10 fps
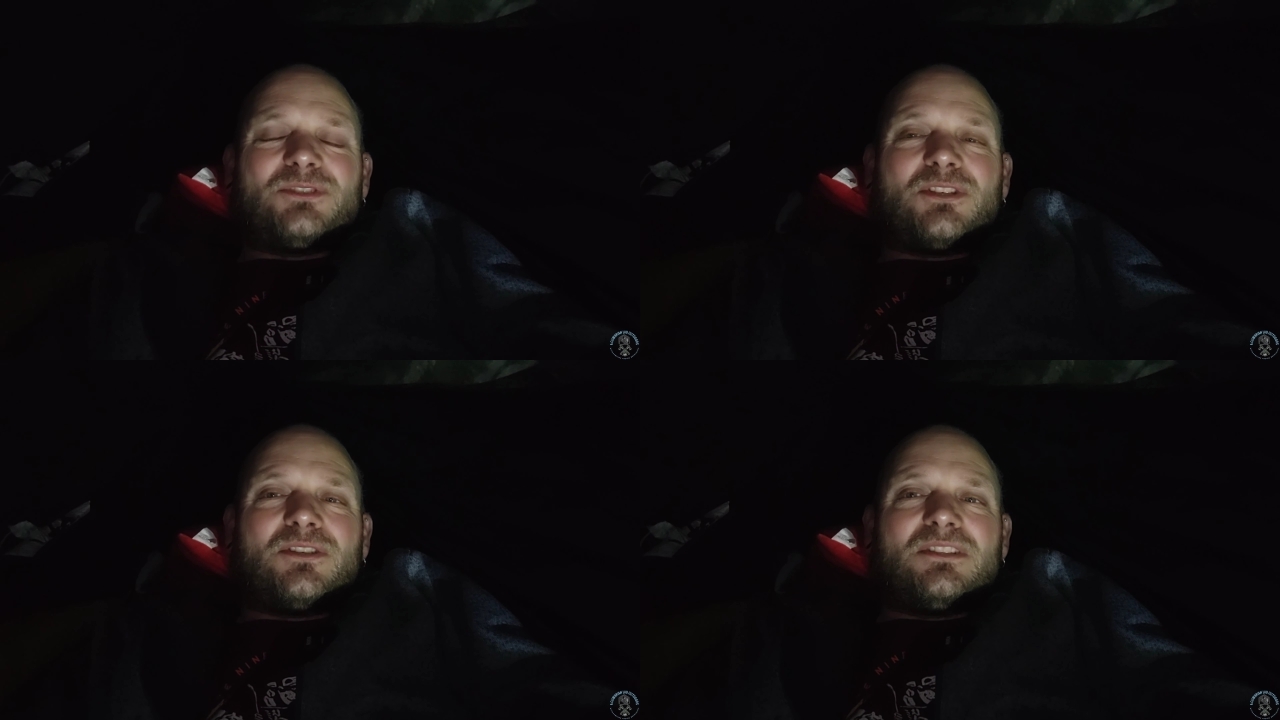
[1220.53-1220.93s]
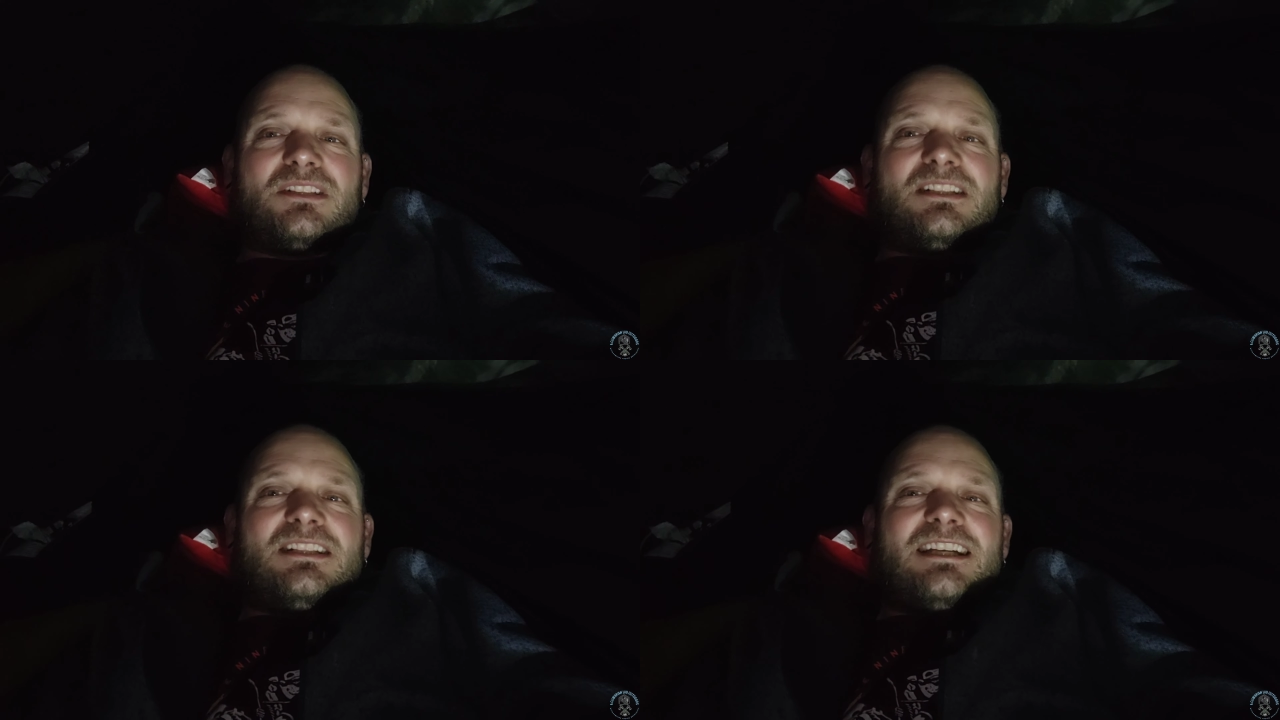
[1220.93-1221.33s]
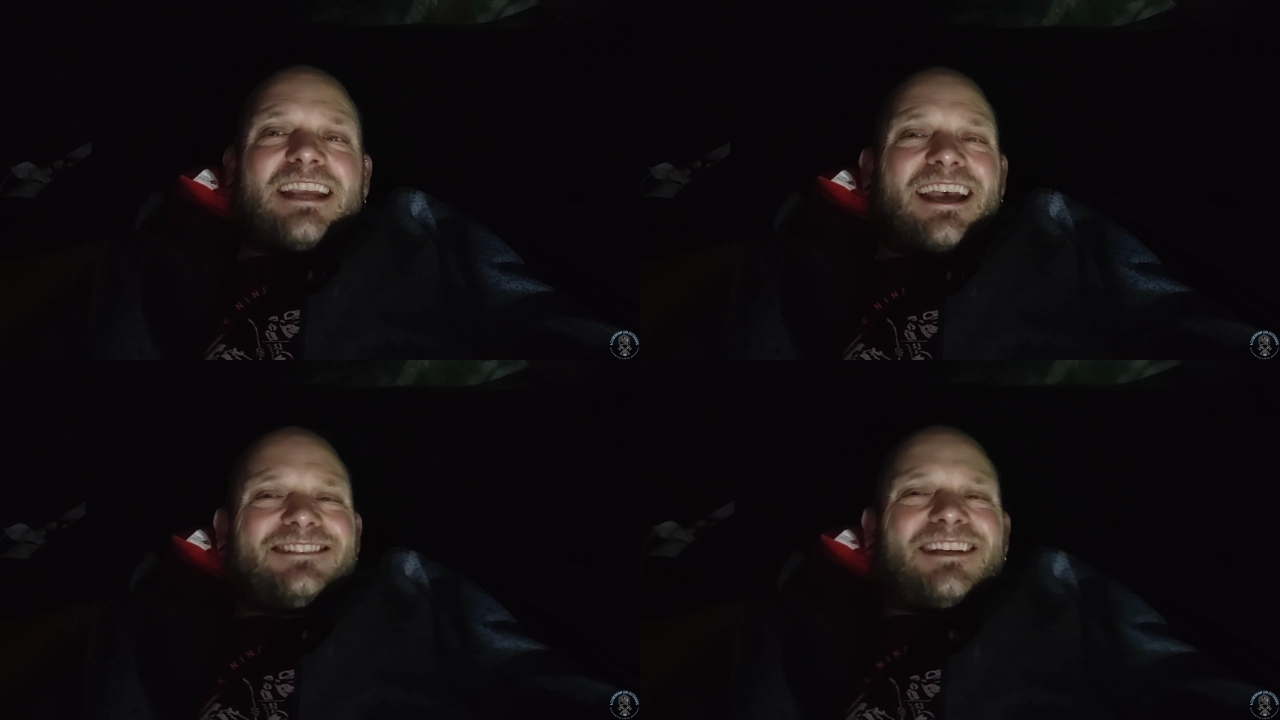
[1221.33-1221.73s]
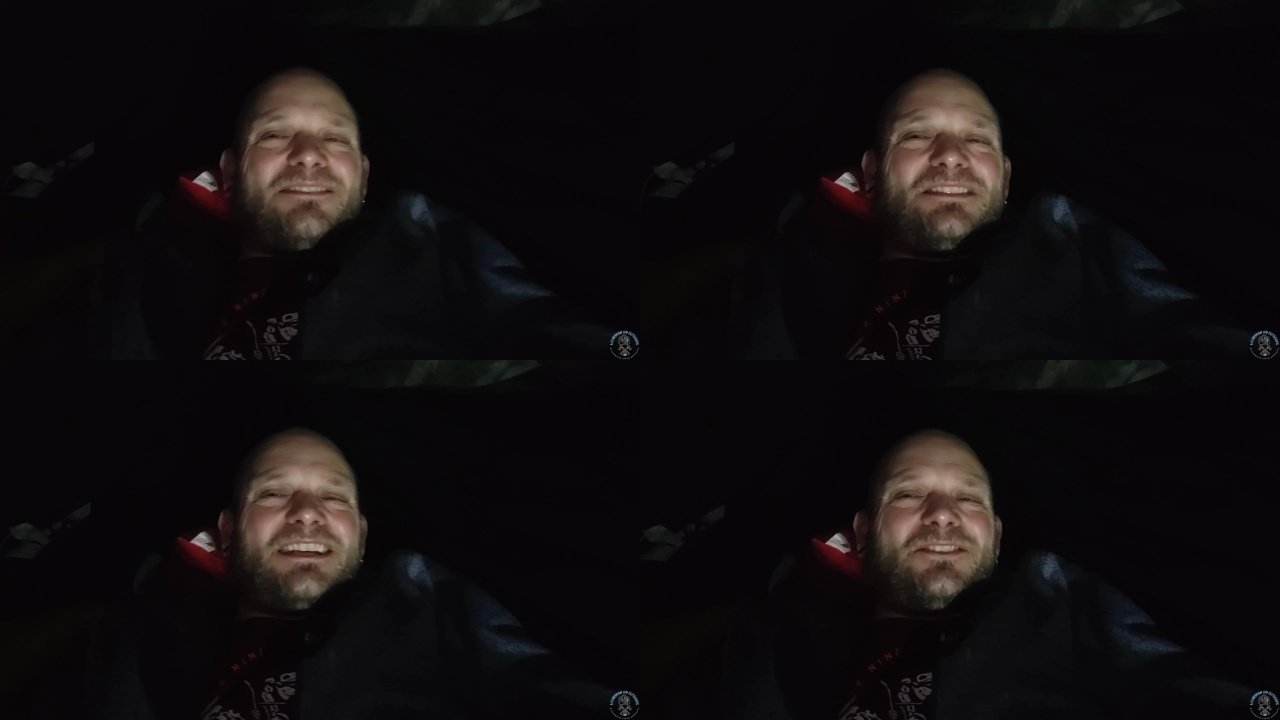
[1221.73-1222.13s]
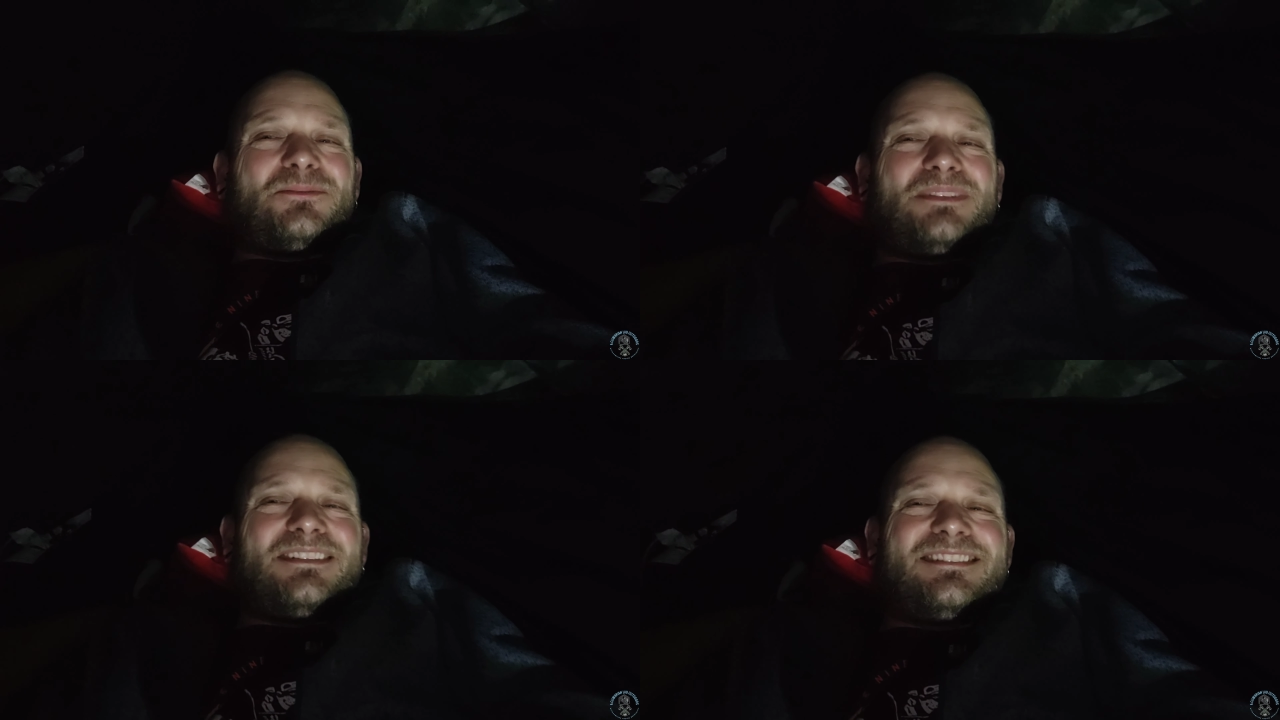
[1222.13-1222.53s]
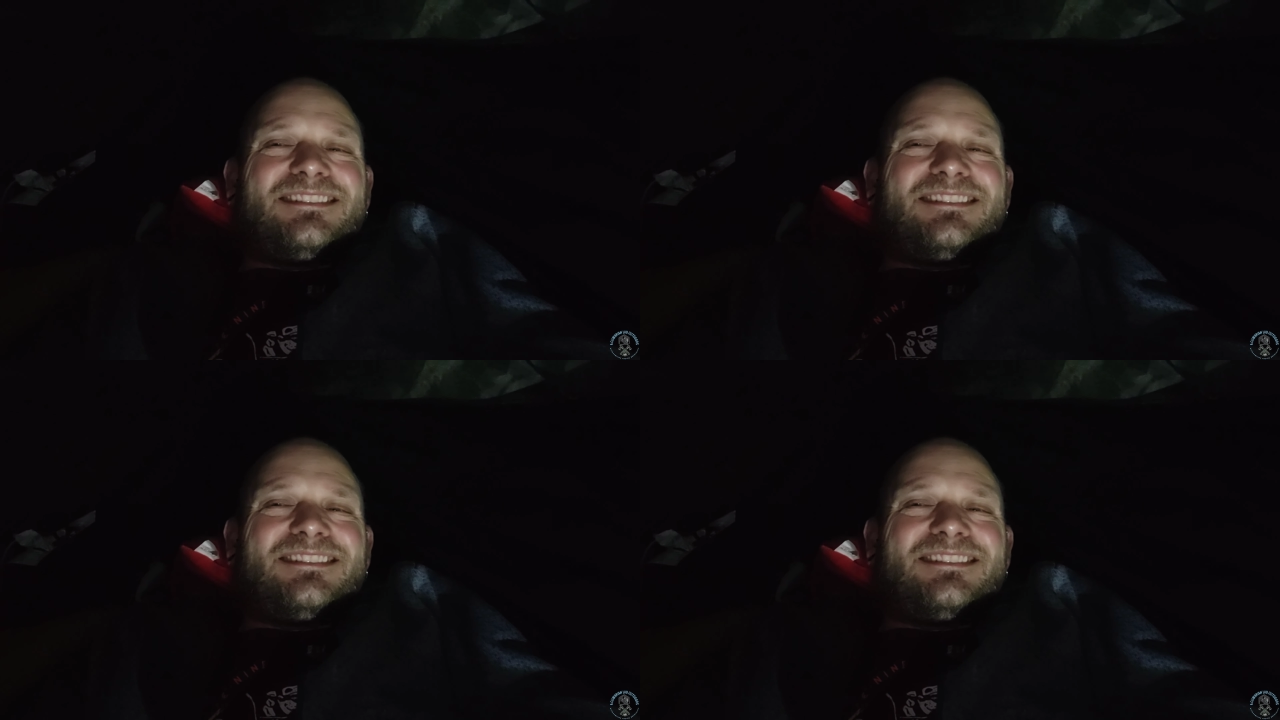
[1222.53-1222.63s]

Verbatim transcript: So yeah, time to get up.